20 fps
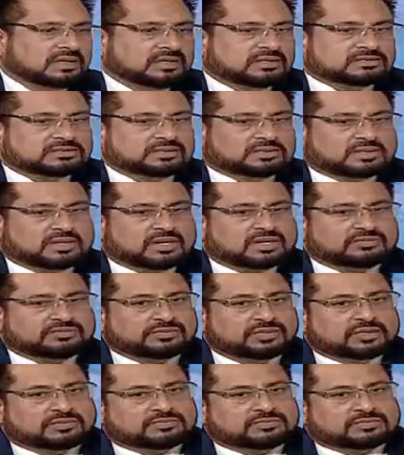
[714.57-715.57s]
So transfer
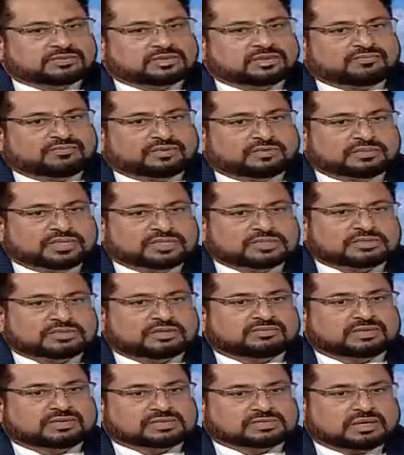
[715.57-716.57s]
of information
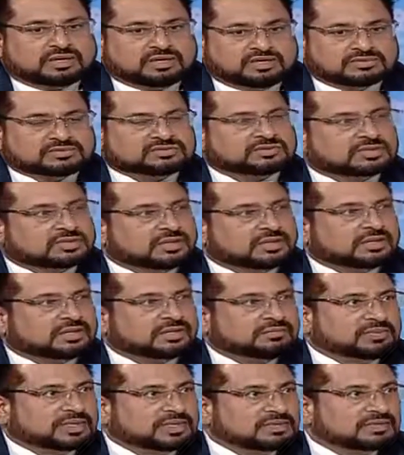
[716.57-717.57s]
was also a
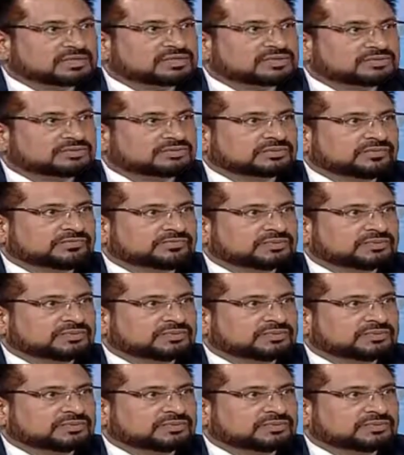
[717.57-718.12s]
big issue.